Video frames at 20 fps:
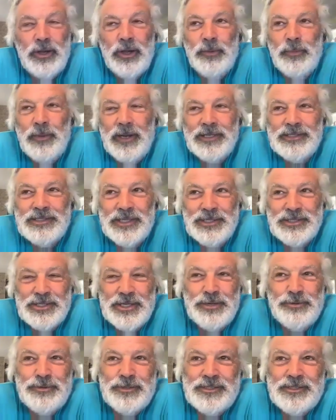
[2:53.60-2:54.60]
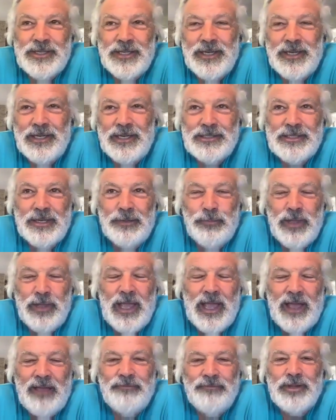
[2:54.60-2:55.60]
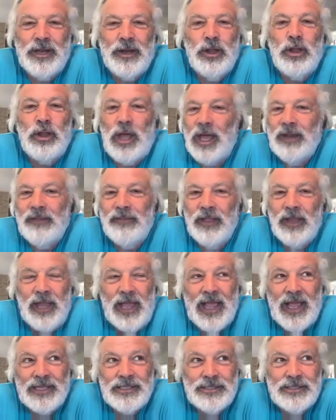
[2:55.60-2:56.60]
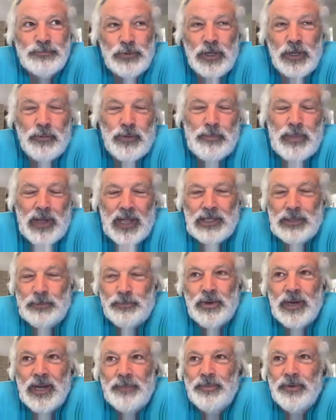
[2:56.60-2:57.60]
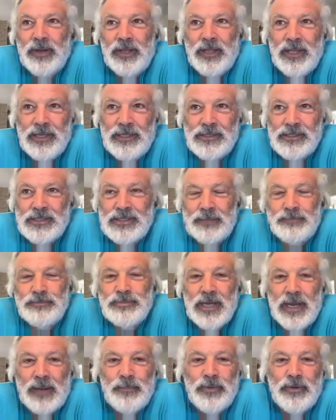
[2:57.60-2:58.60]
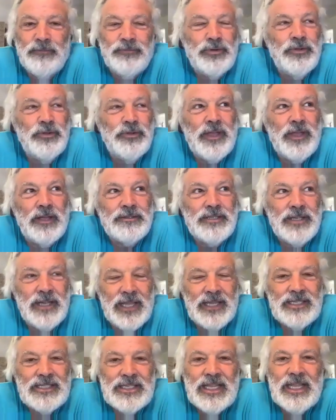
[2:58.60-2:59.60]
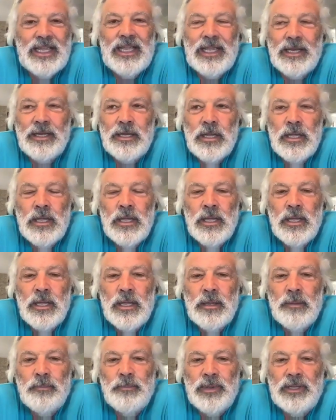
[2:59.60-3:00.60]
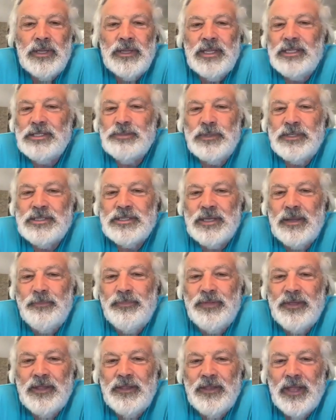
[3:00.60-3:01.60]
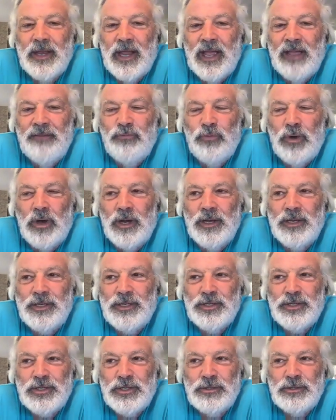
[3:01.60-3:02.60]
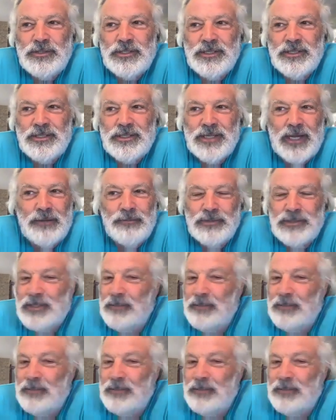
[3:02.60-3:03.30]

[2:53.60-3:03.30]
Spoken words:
know, but it's interesting. We have done a lot in the last, well, we bought the property in September of 2018, but this was something that I've wanted to do since I was